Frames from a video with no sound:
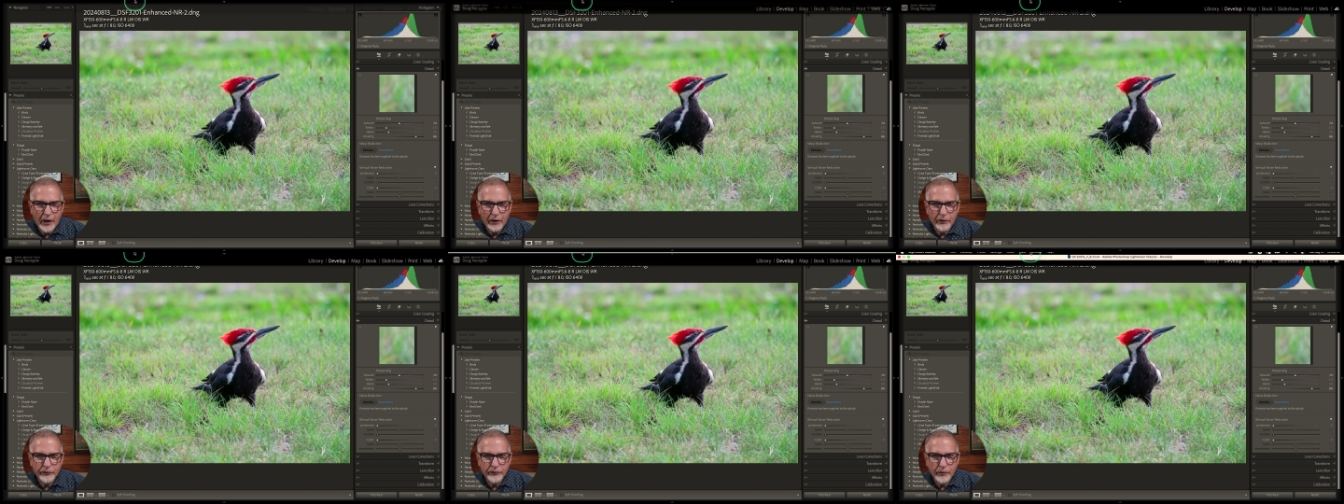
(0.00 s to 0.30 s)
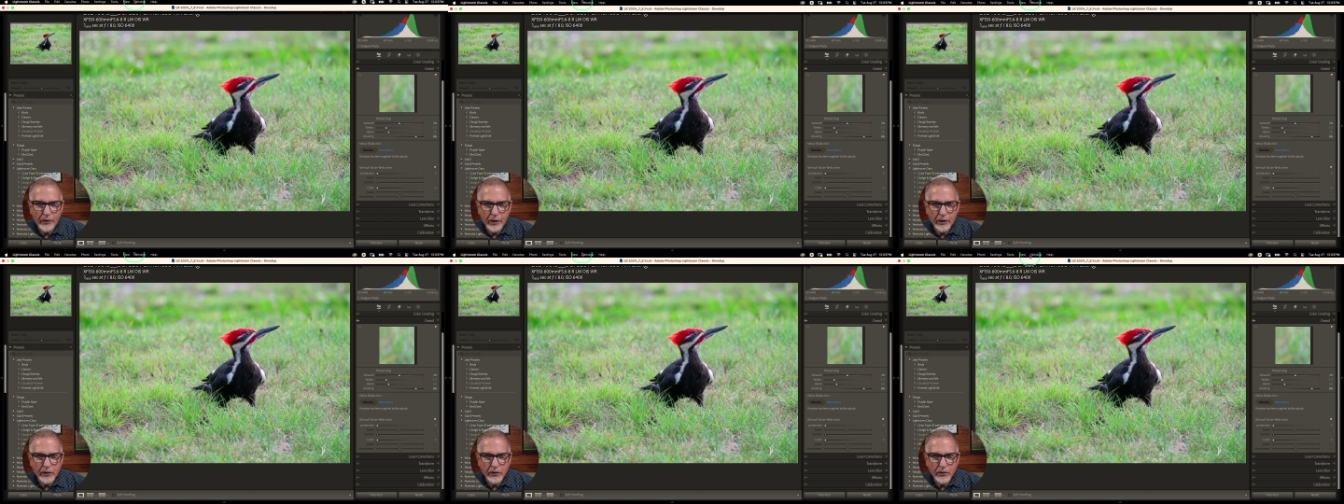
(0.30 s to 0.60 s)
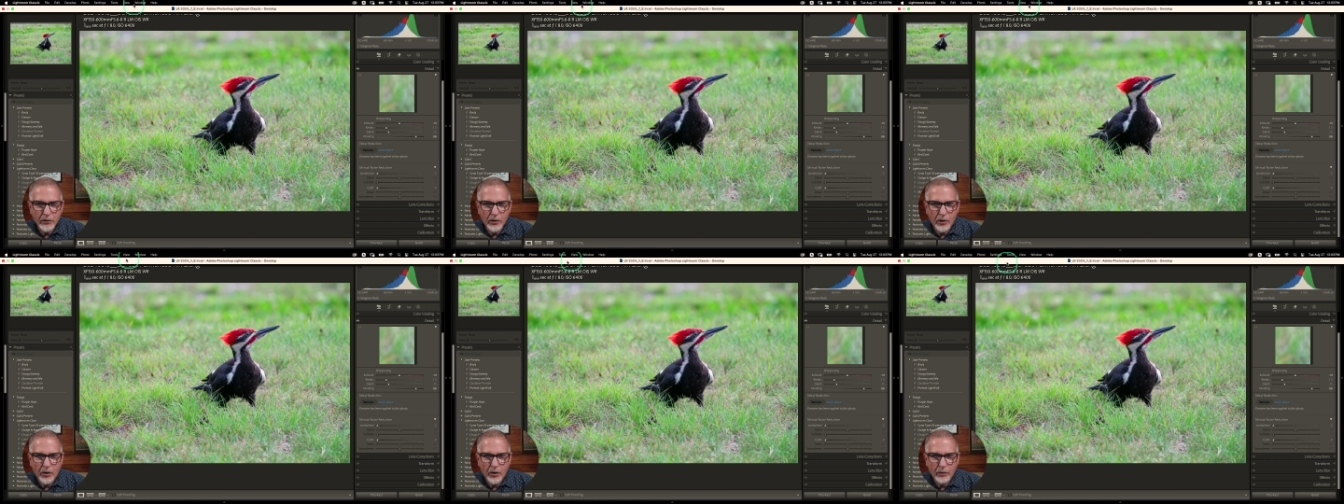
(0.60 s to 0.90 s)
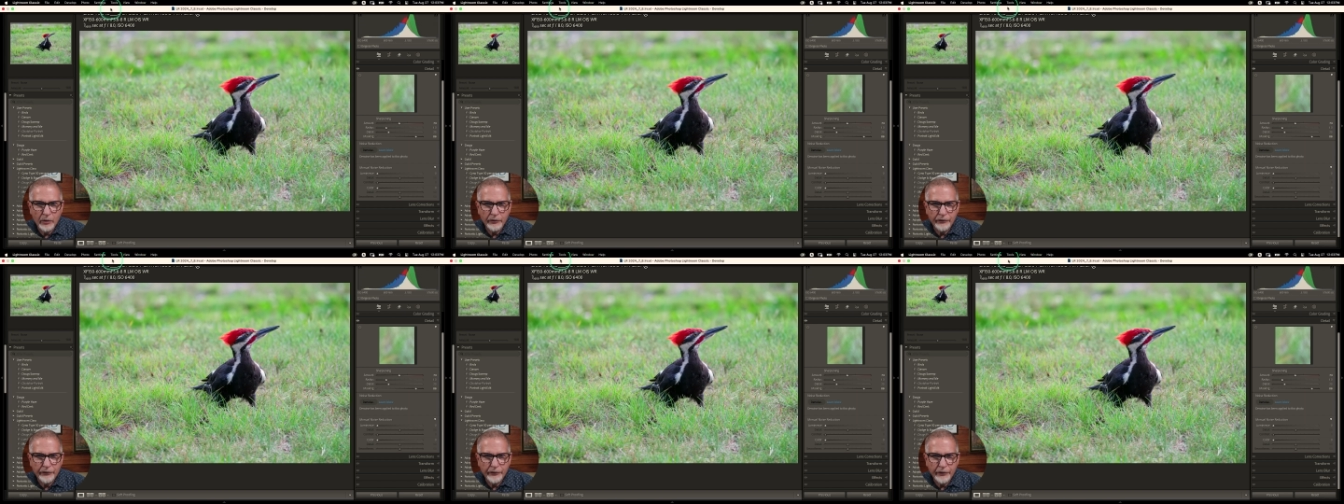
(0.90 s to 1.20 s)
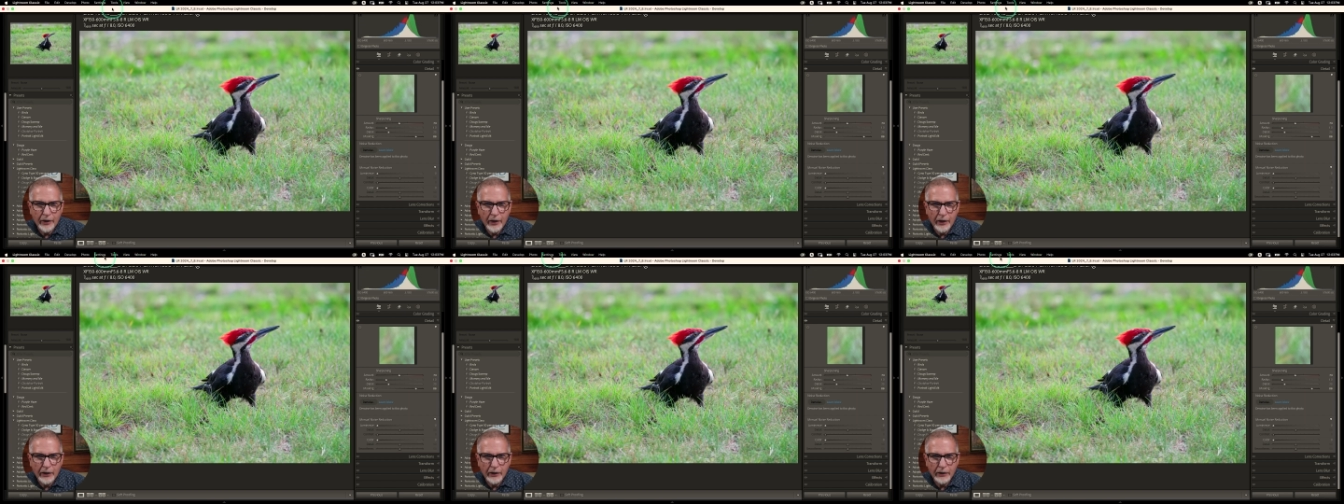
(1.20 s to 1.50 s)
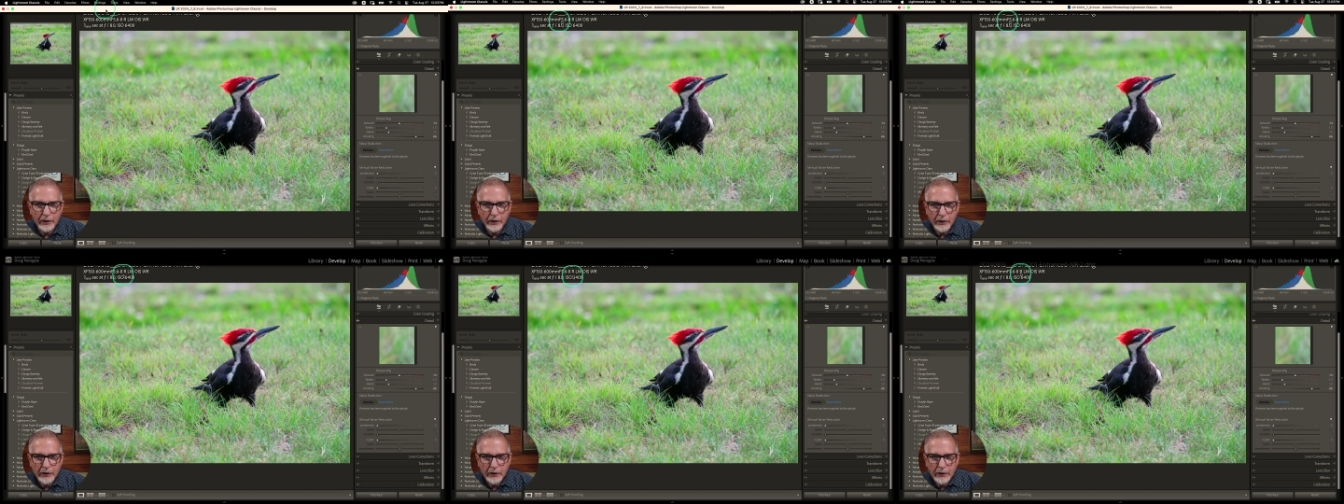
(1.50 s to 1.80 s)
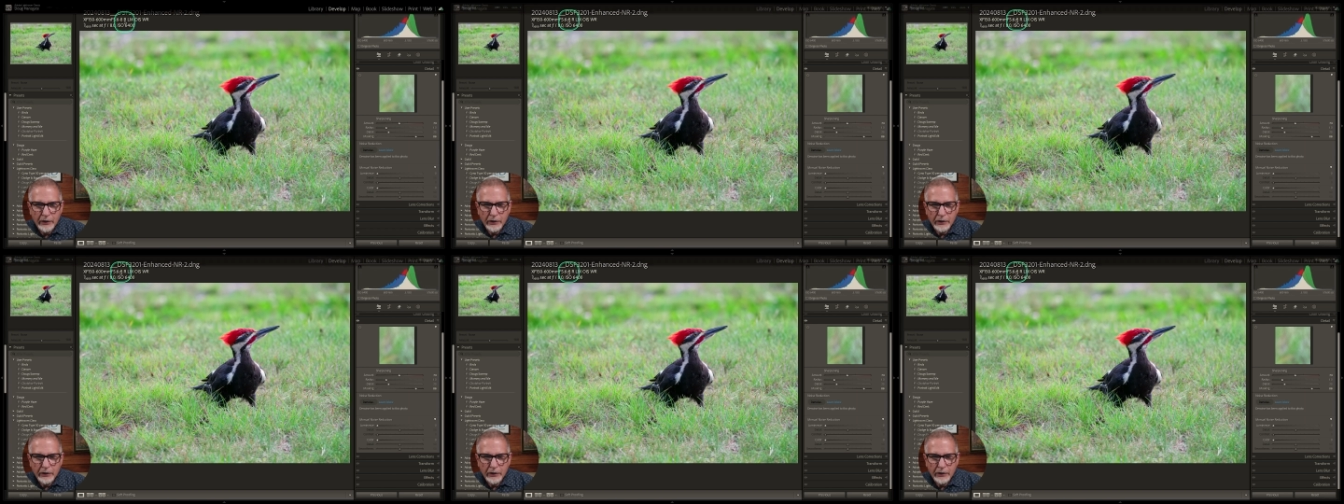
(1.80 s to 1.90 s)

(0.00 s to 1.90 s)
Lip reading: now. So I could go and say,